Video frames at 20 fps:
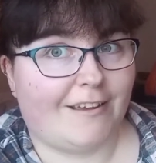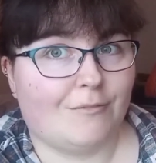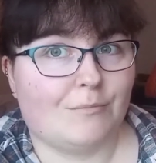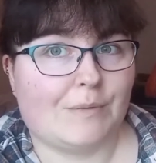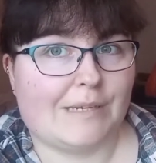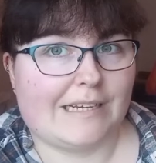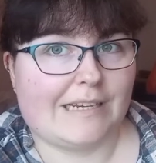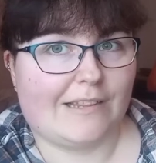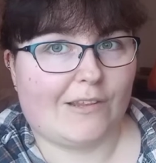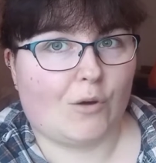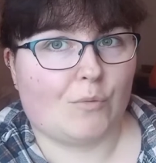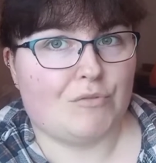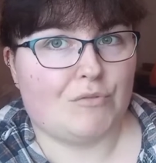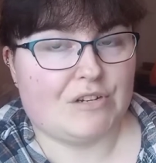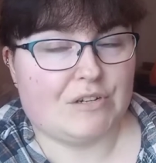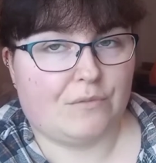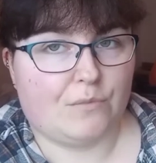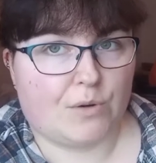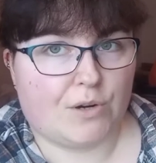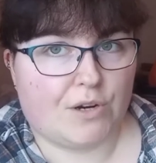being the
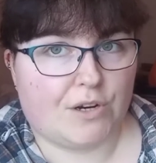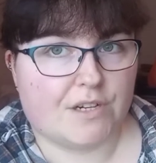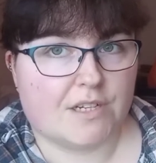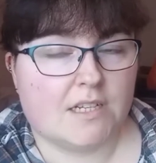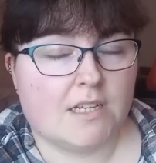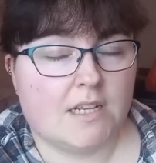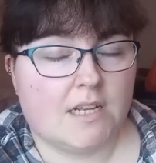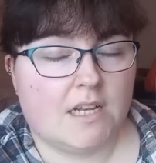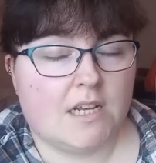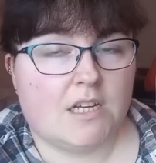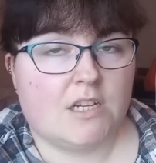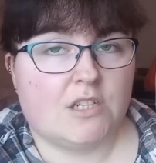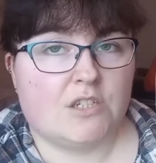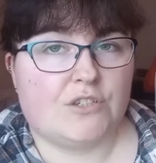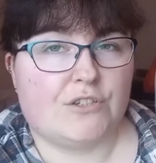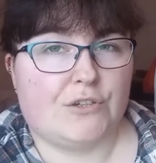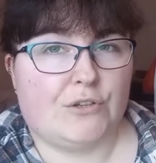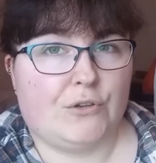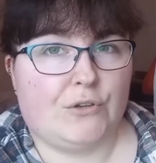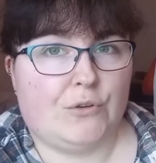operative word,
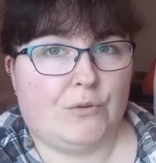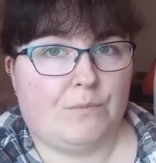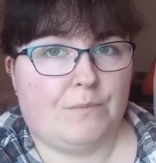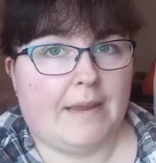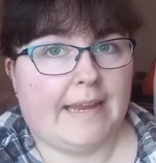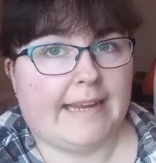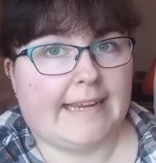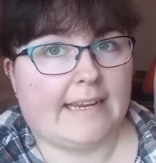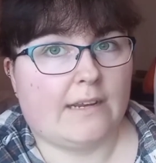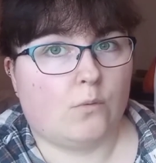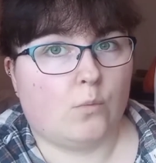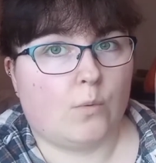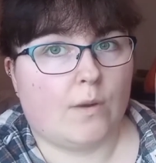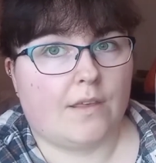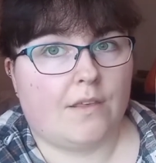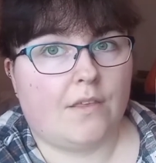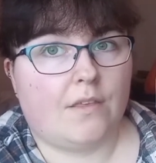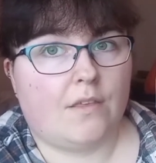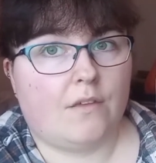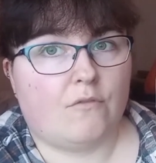to make it with
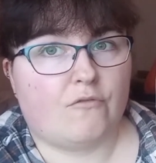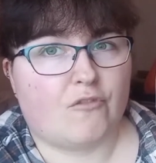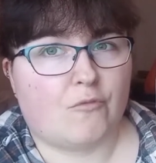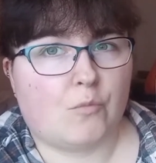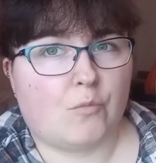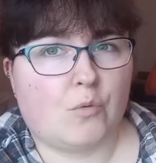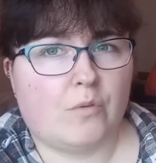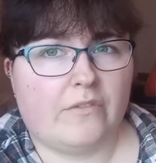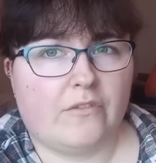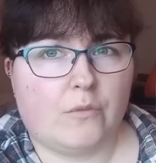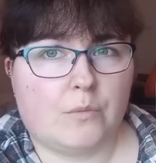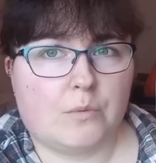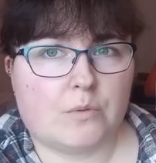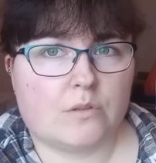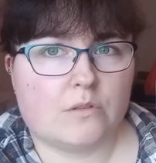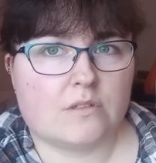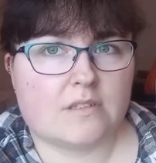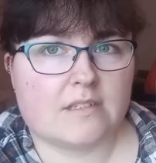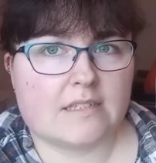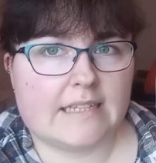
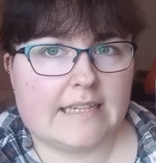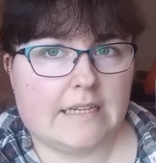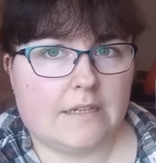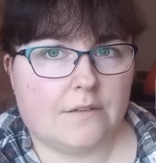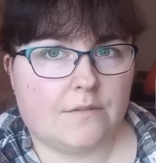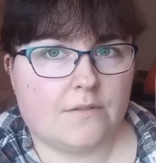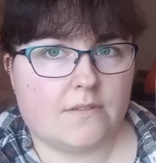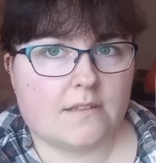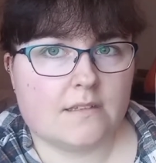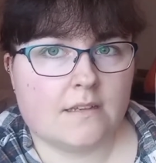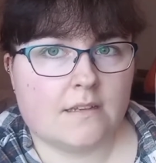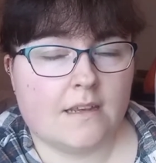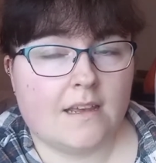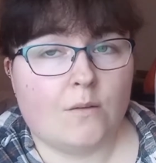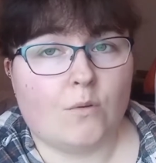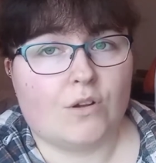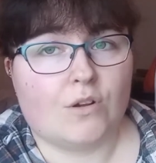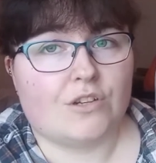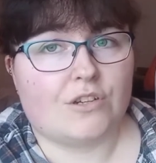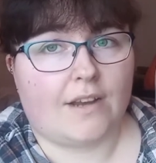removable sleeves,
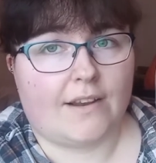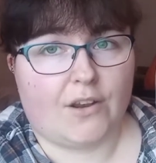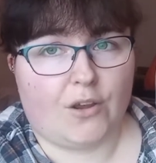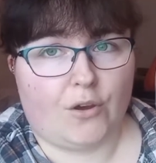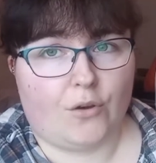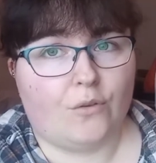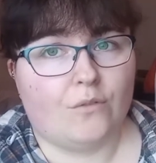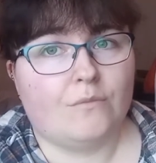which I know